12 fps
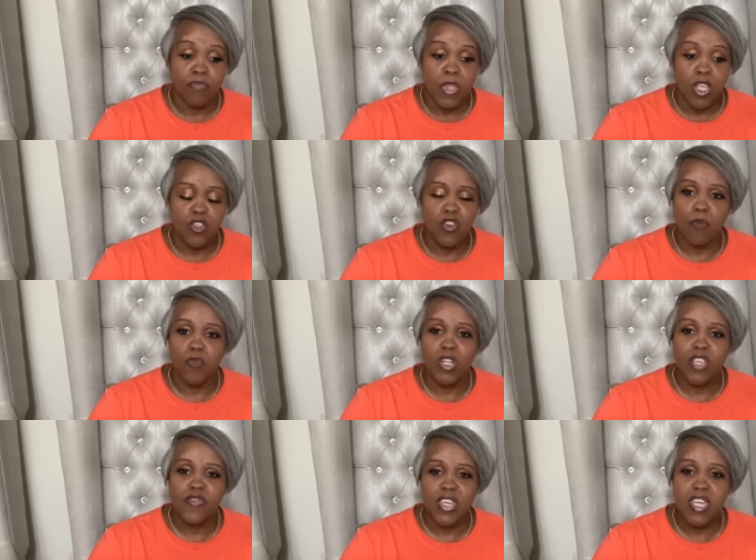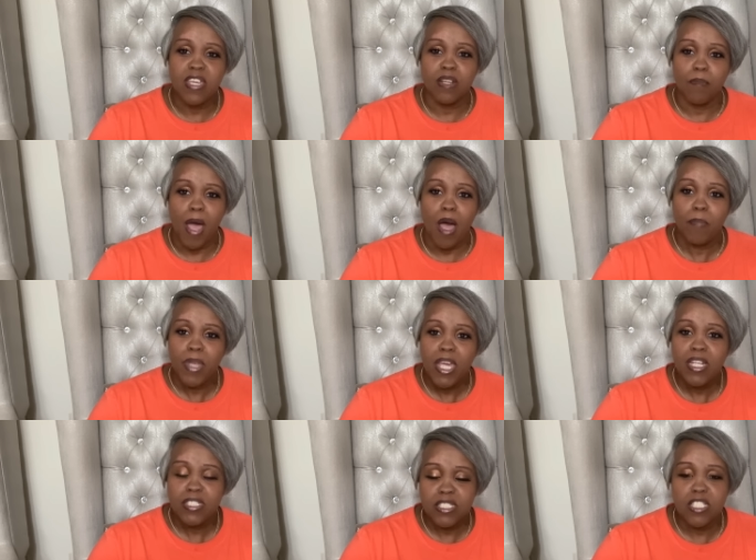you know, I'm really thinking about, I'm
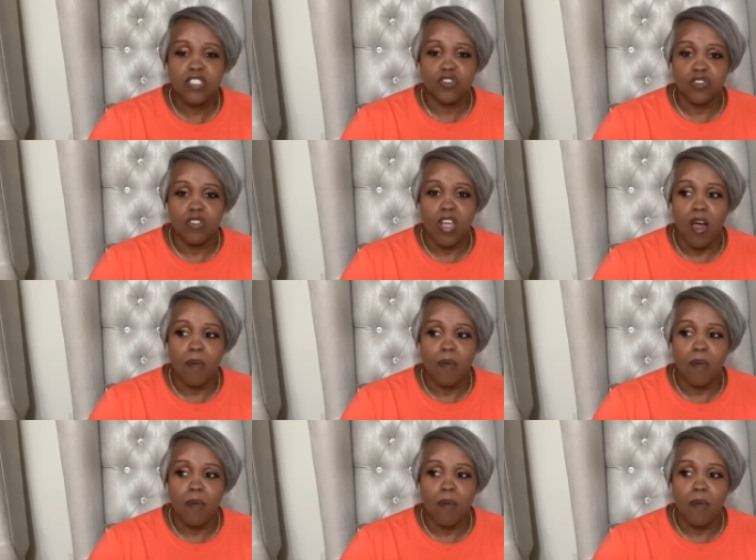being intentional, y'all.